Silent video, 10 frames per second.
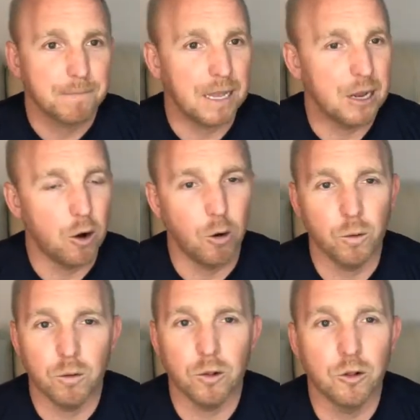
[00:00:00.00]

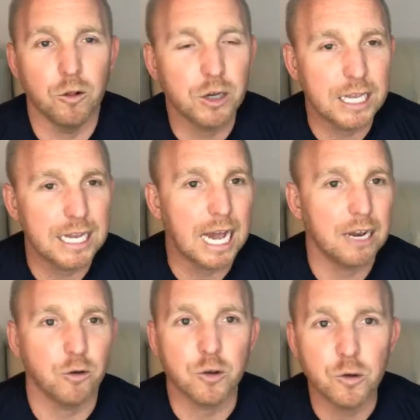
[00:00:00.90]
looking at
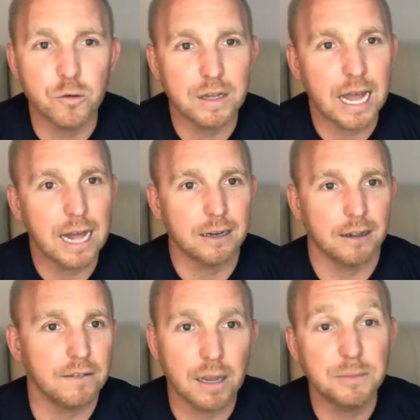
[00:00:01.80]
it or using at it, a
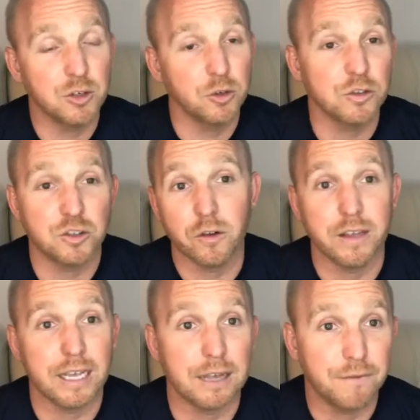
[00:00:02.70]
lot of times you'll start
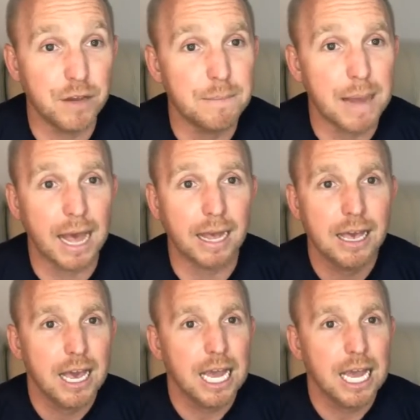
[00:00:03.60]
to get feedback.